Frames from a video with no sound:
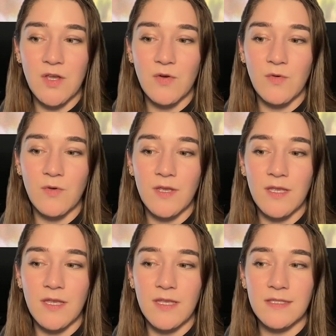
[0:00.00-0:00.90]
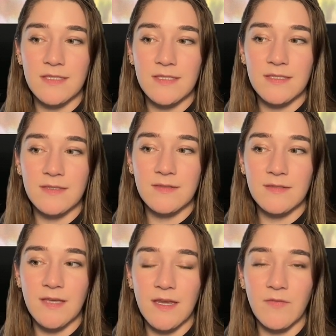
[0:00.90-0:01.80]
so
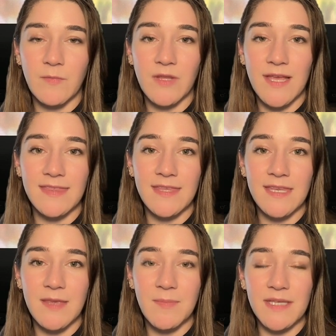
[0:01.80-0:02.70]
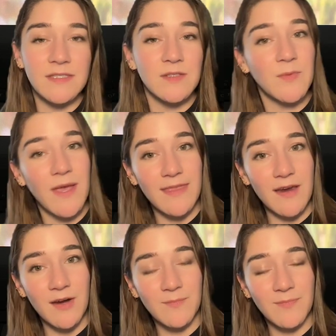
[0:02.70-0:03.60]
it's kind of implied that he passes
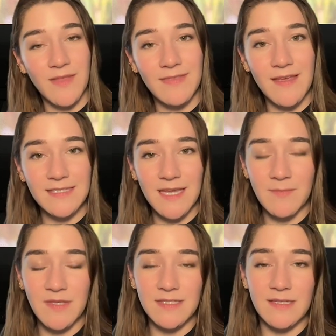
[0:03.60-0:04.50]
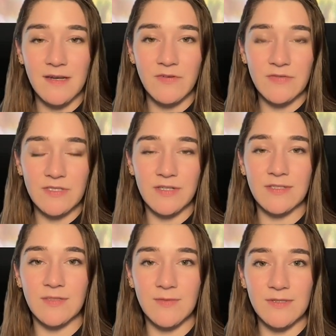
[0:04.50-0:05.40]
away there in that time because he never
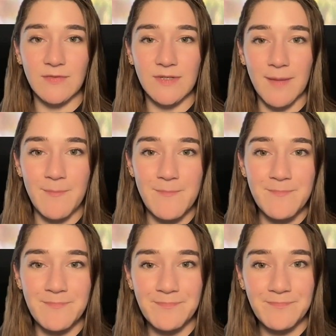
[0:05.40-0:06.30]
returns to his own time.